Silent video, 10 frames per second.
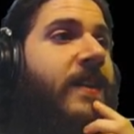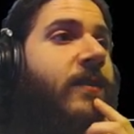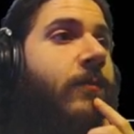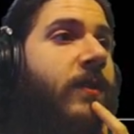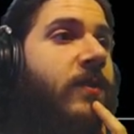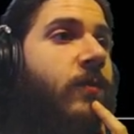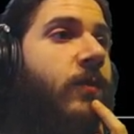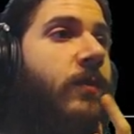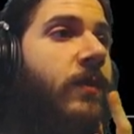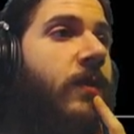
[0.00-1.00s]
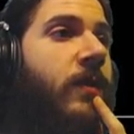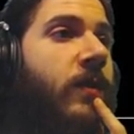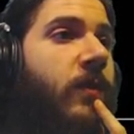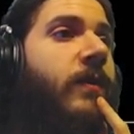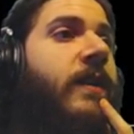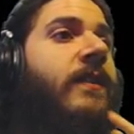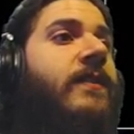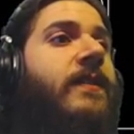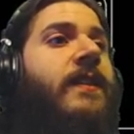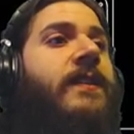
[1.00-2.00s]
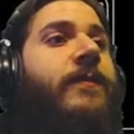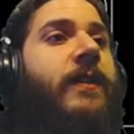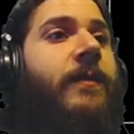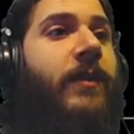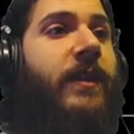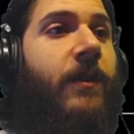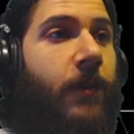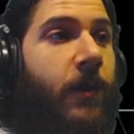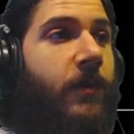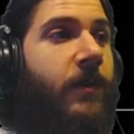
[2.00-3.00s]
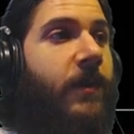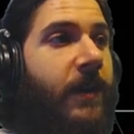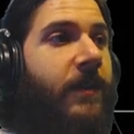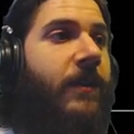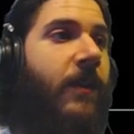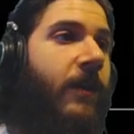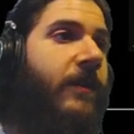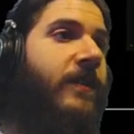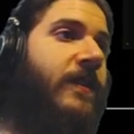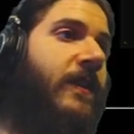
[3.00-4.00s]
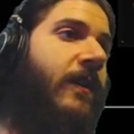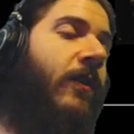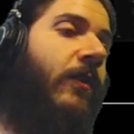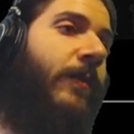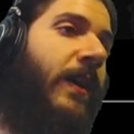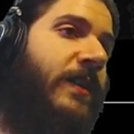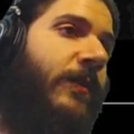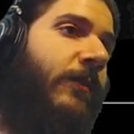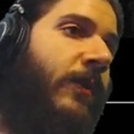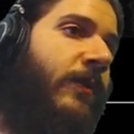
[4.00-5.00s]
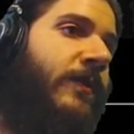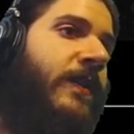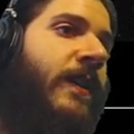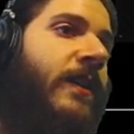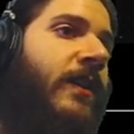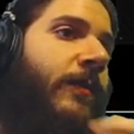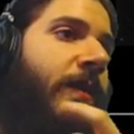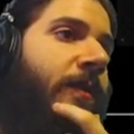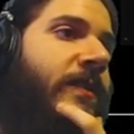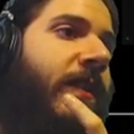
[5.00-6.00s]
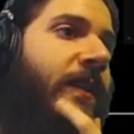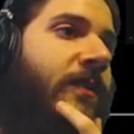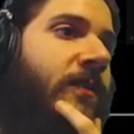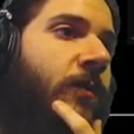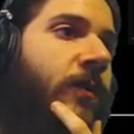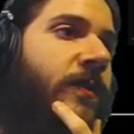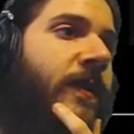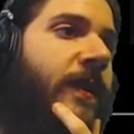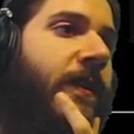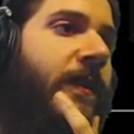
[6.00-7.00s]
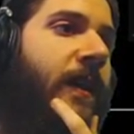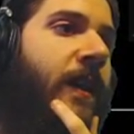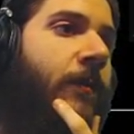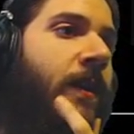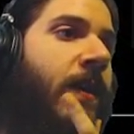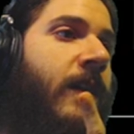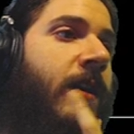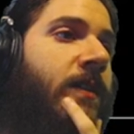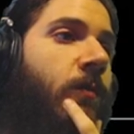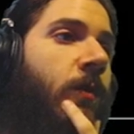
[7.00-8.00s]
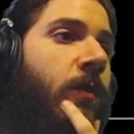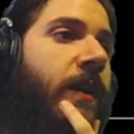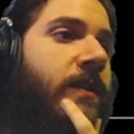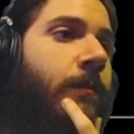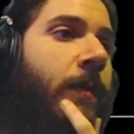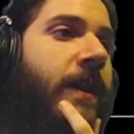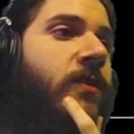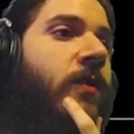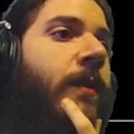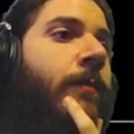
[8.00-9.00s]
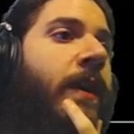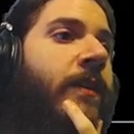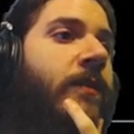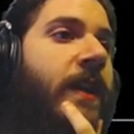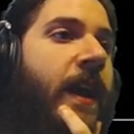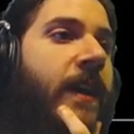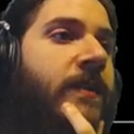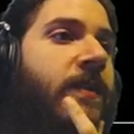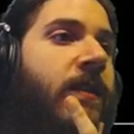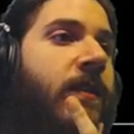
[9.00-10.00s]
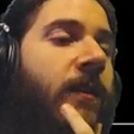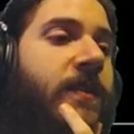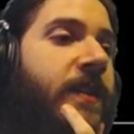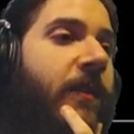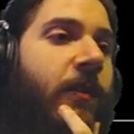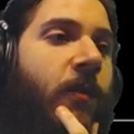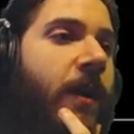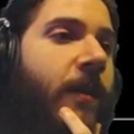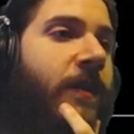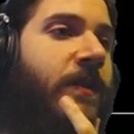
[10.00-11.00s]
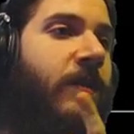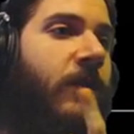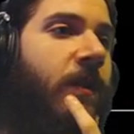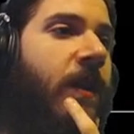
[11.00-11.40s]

ritual, you need to successfully complete a roll. Click the card to see all the possible rolls. You'll be able to select those rolls at the end of the game. Each roll has a major and minor task or stat requirements. You'll